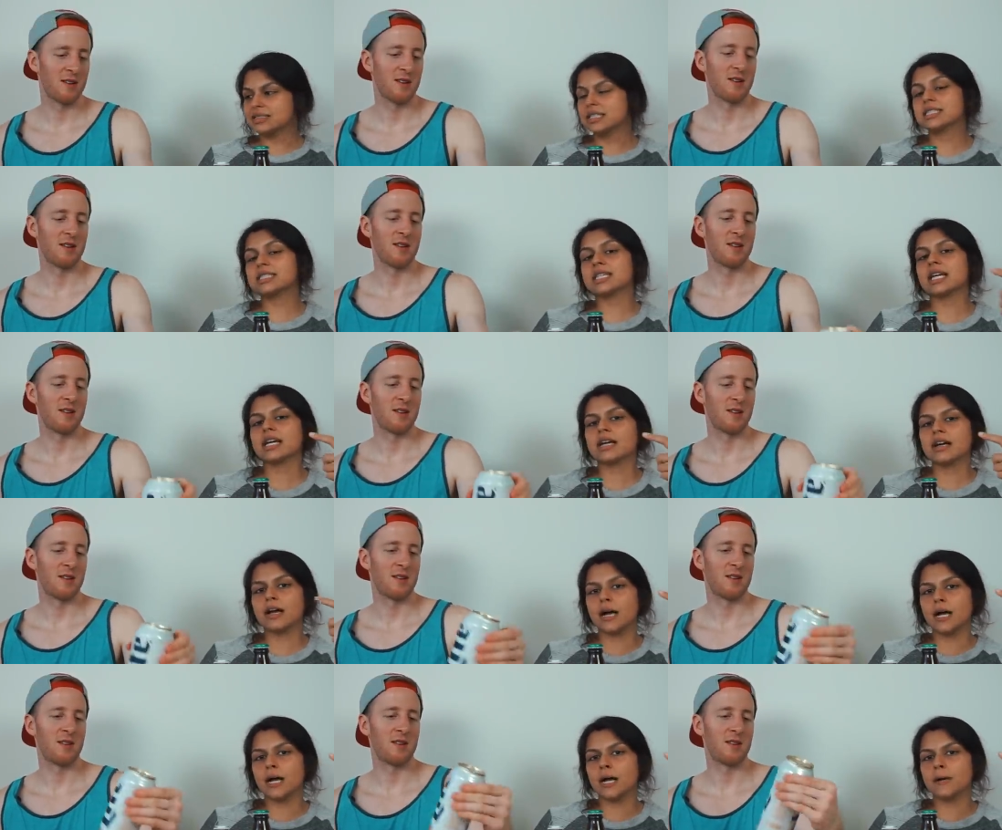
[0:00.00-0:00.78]
Speaker 1: It's
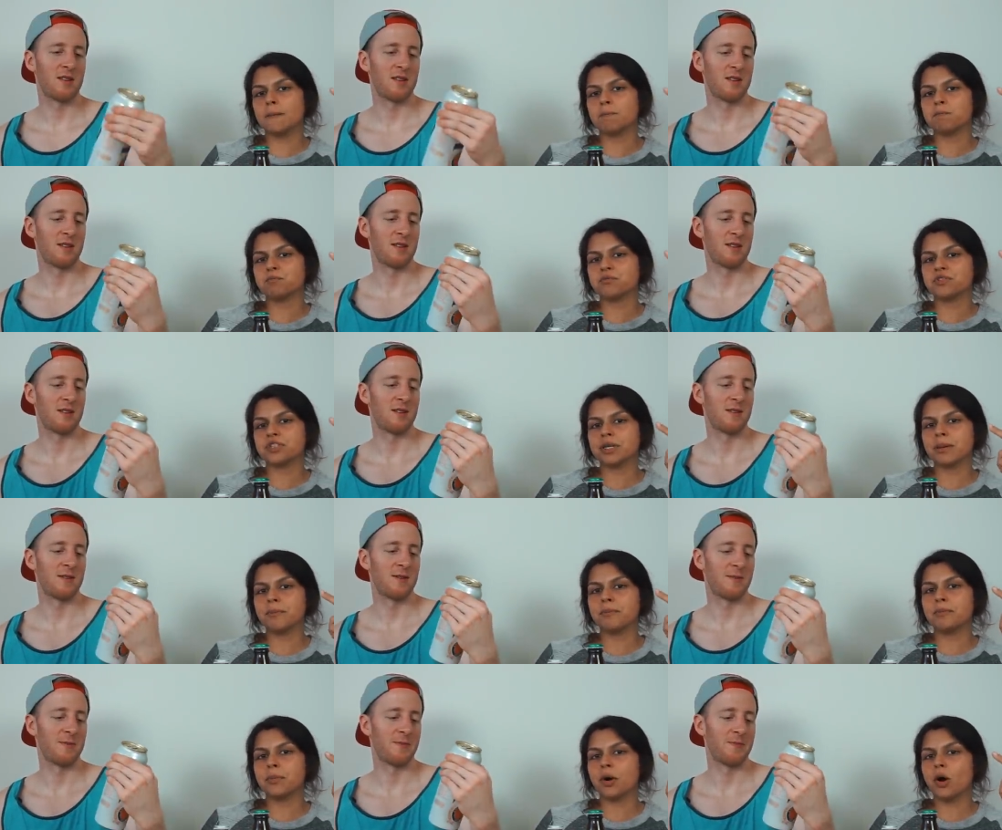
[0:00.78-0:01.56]
like um,
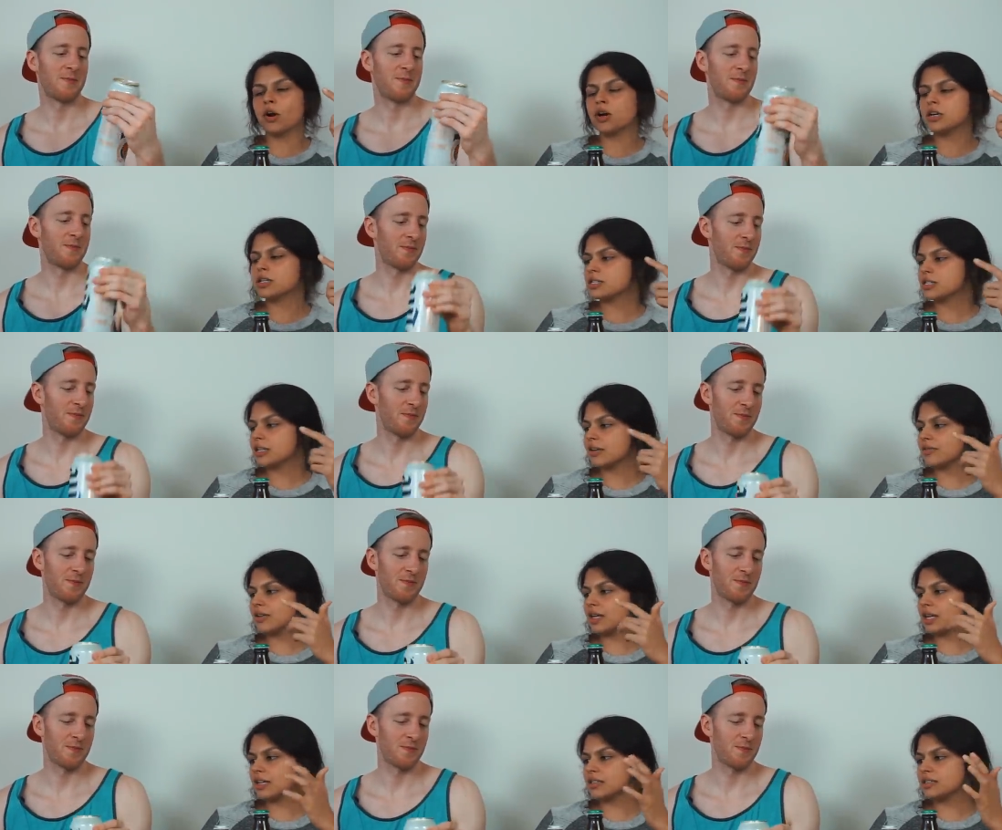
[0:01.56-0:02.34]
some bars
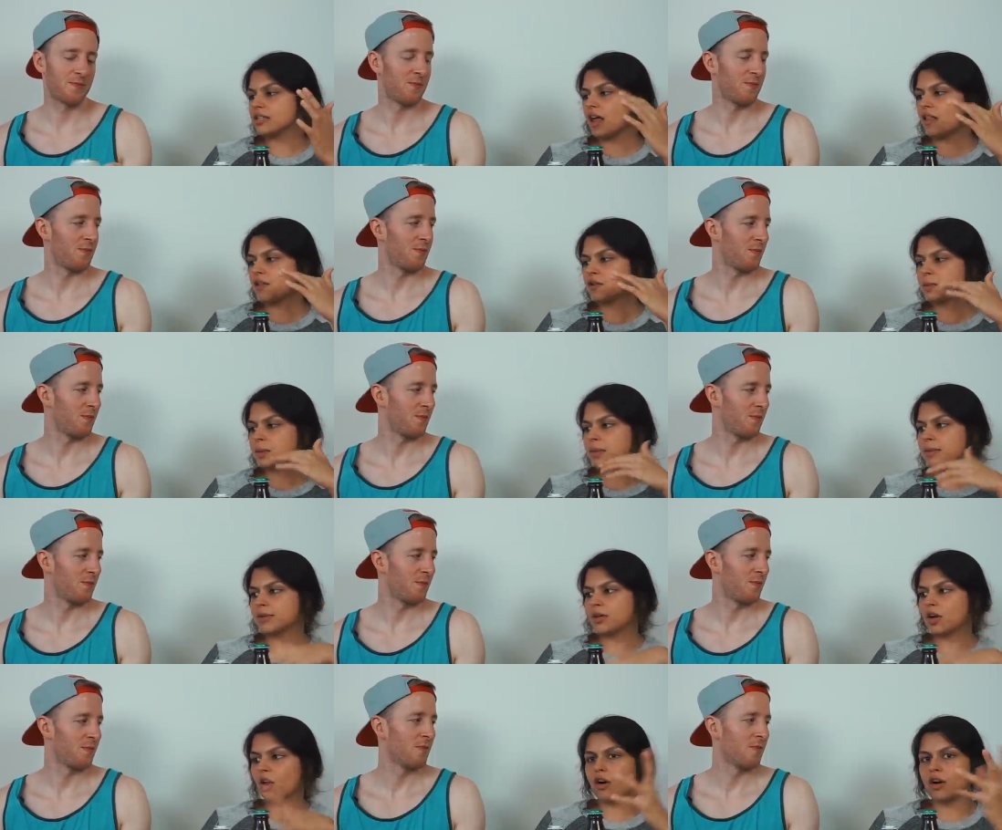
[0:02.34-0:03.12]
have like a dollar P
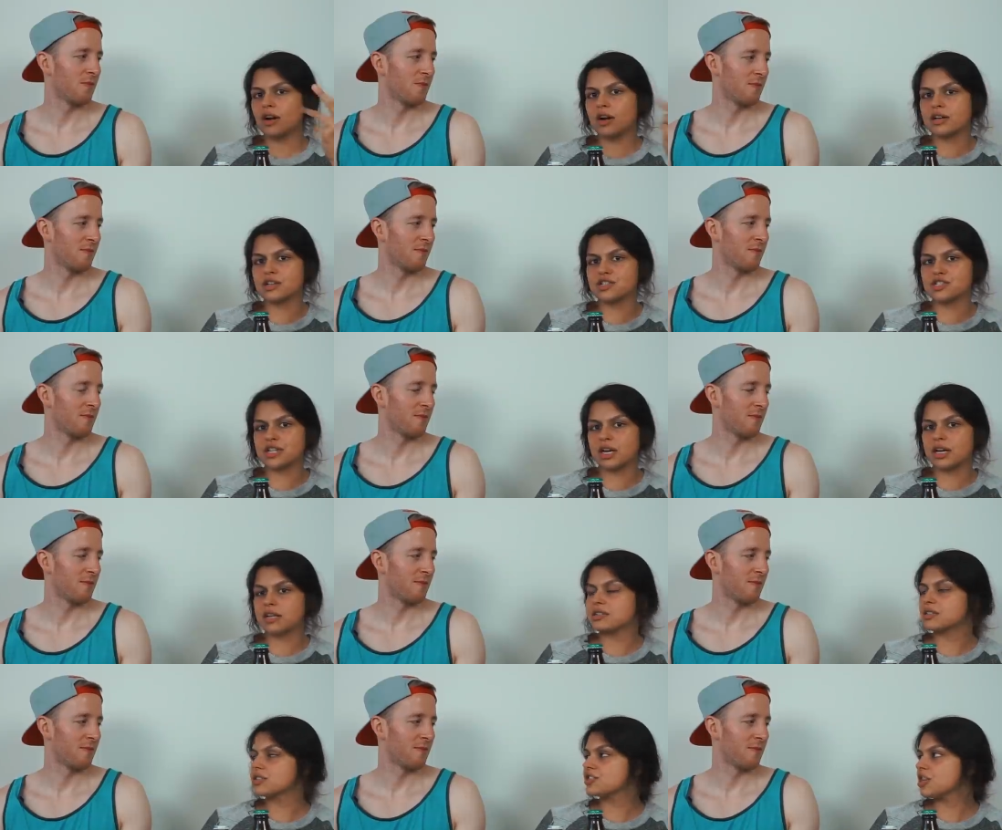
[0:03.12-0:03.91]
B R and a
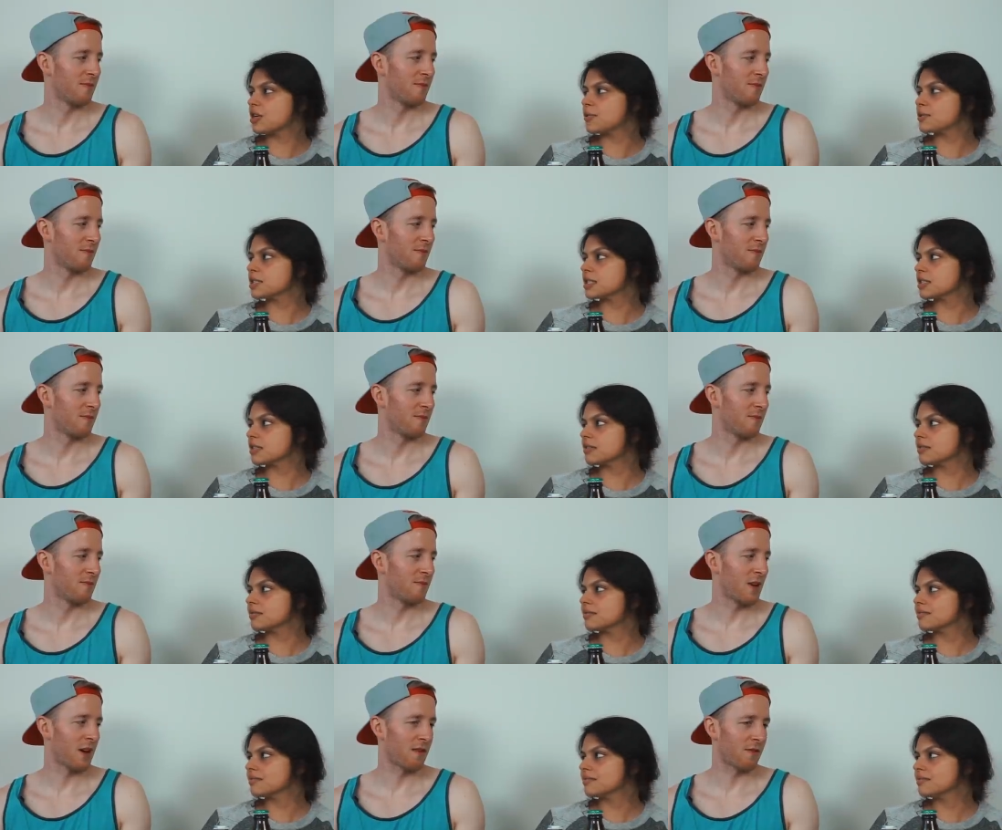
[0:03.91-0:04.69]
shot of
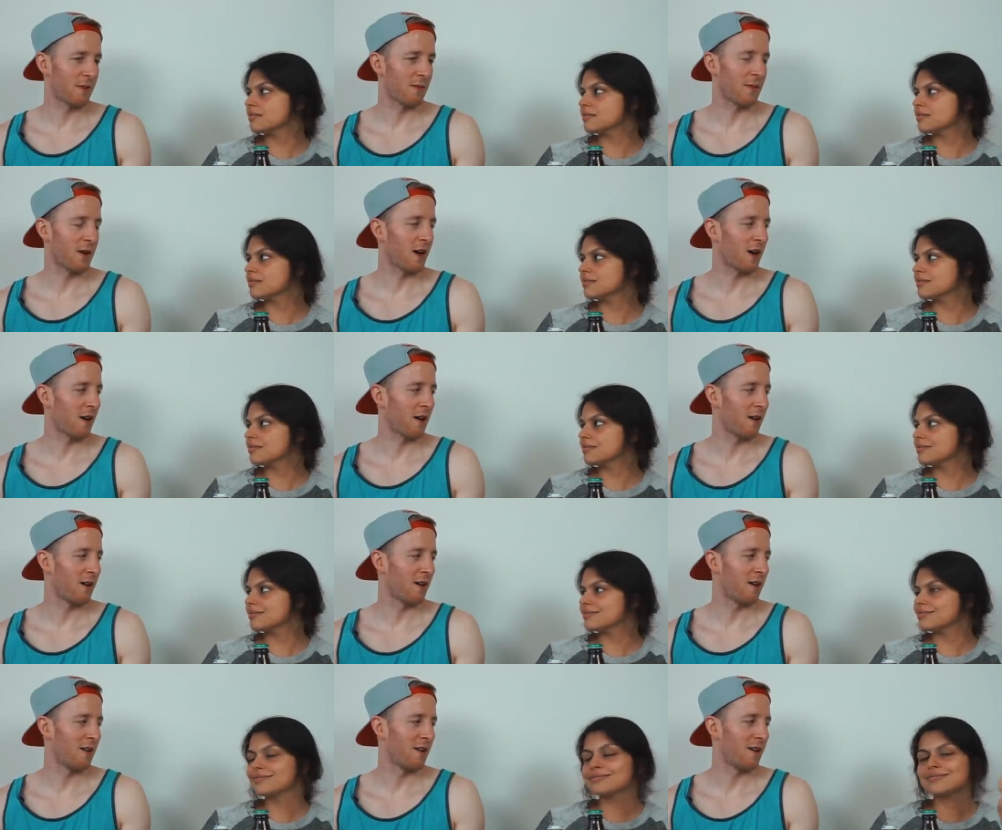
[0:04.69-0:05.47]
Jameson.
Speaker 2: Every bar.
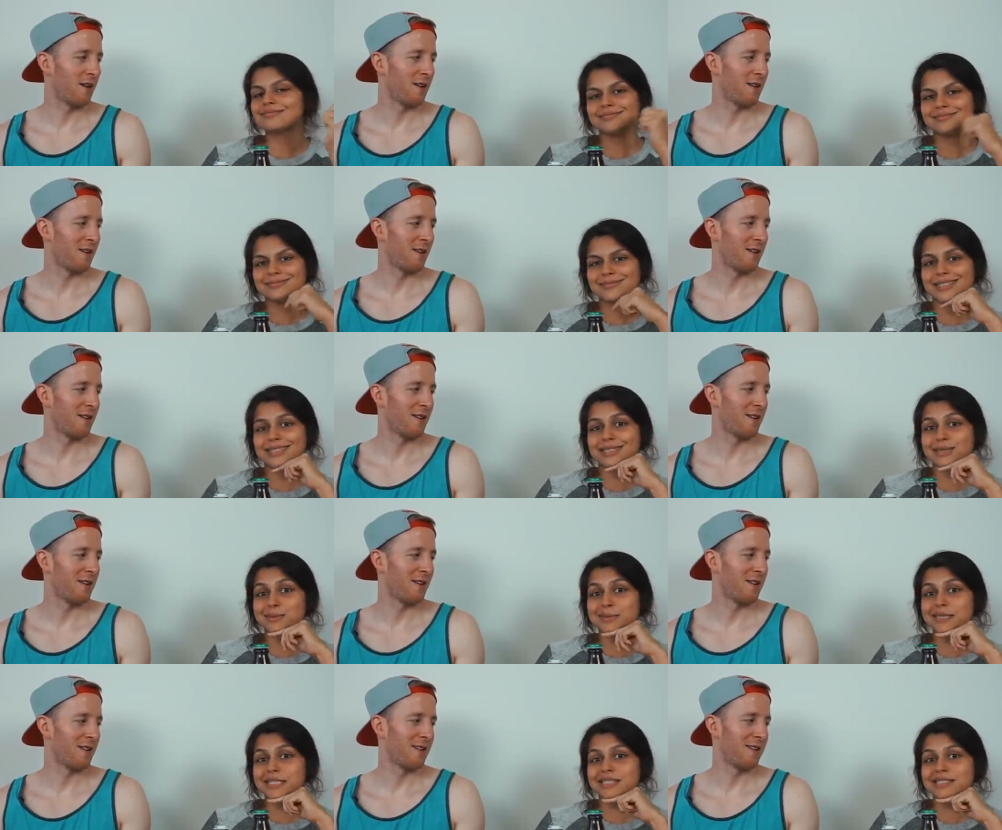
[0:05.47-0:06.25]
Speaker 1: That's
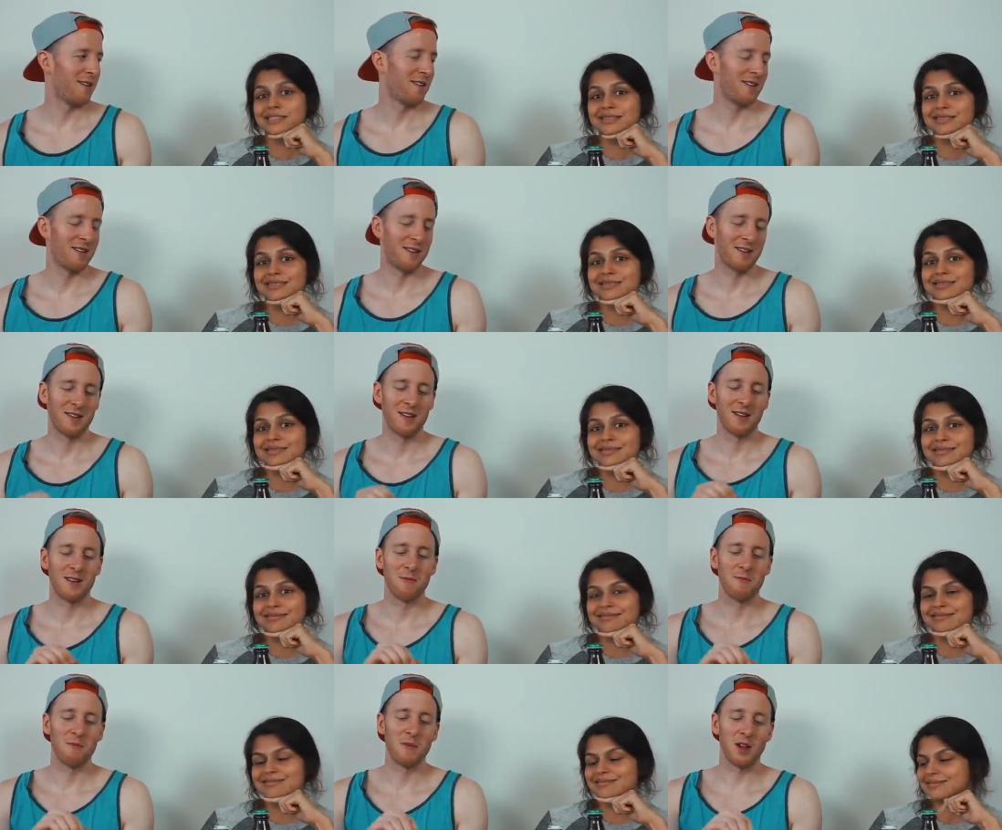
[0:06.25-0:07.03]
the best.
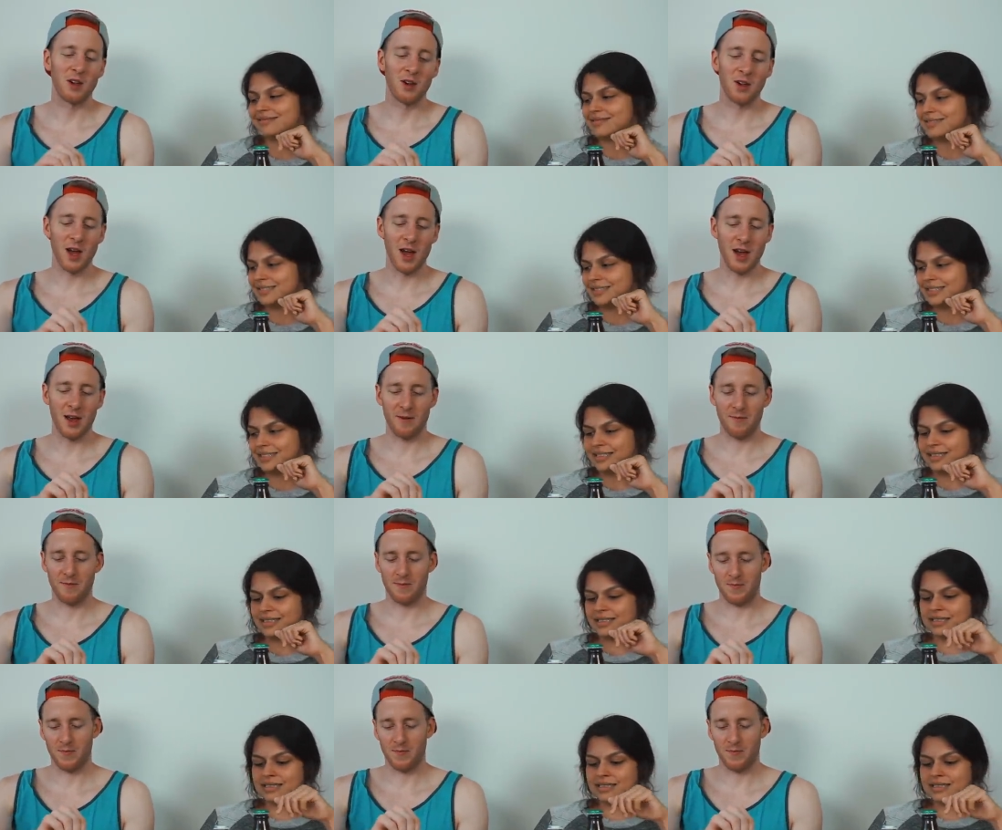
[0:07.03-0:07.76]
Speaker 2: Miller Lite.